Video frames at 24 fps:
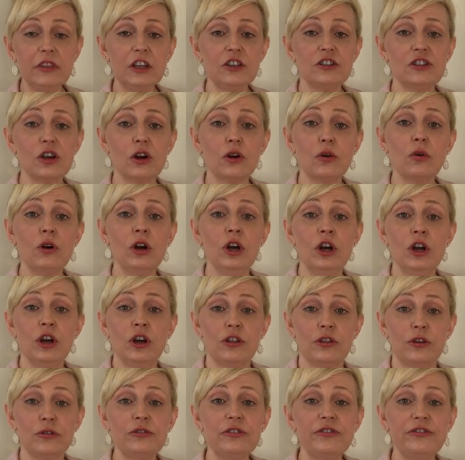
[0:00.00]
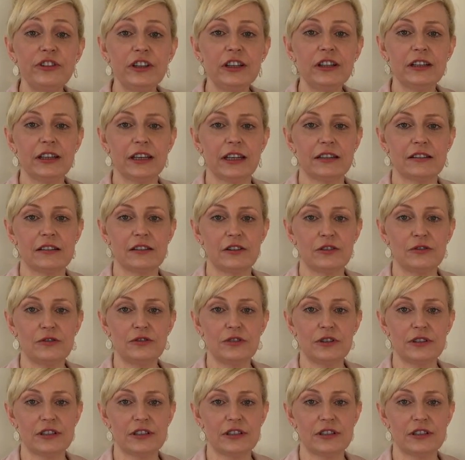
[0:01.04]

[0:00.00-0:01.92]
So those feelings and those